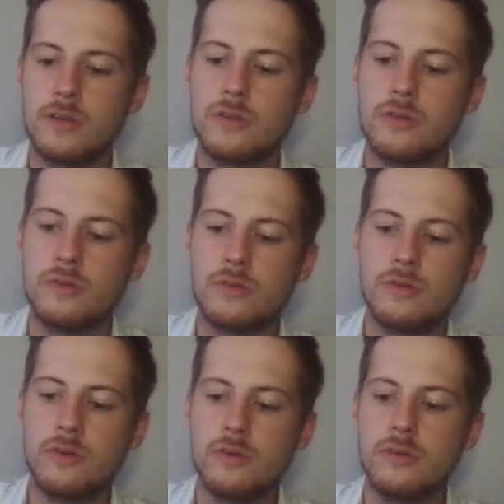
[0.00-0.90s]
to
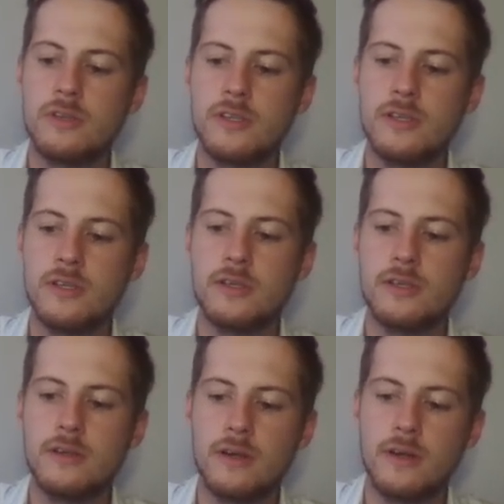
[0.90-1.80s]

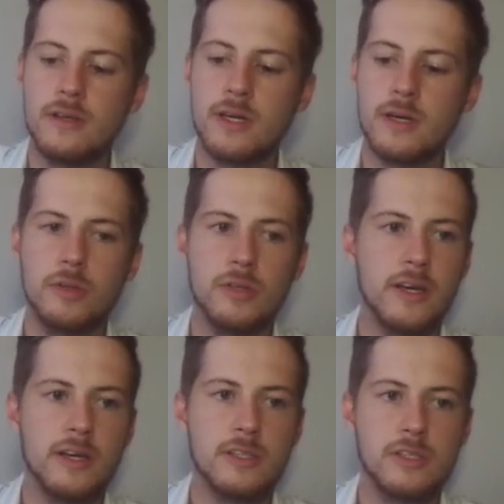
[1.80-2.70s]
13, double
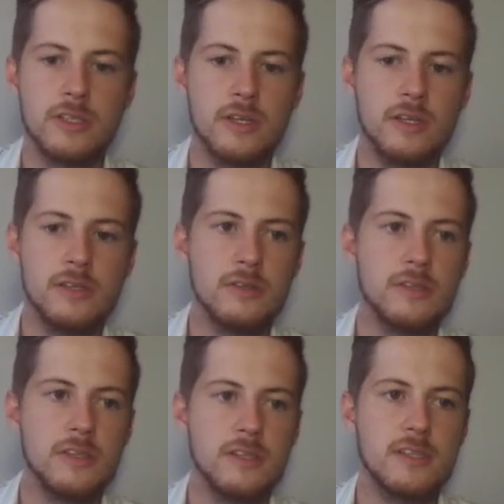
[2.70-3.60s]
dash to
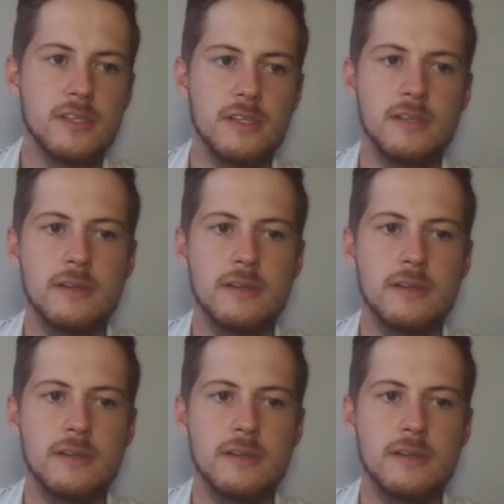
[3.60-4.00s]
16.